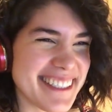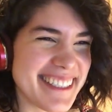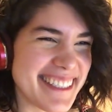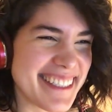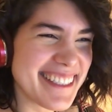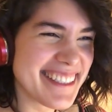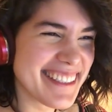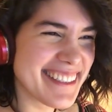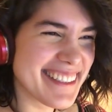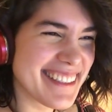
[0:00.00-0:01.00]

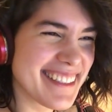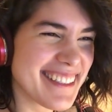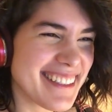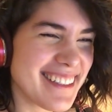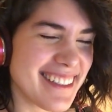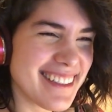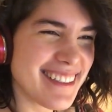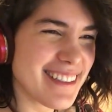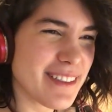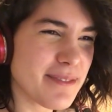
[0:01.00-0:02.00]

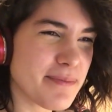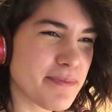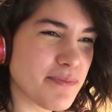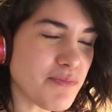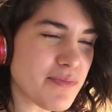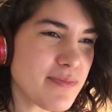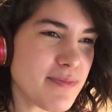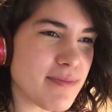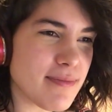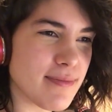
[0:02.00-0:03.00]

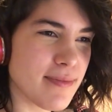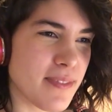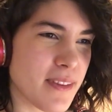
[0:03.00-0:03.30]
No one is speaking in this clip.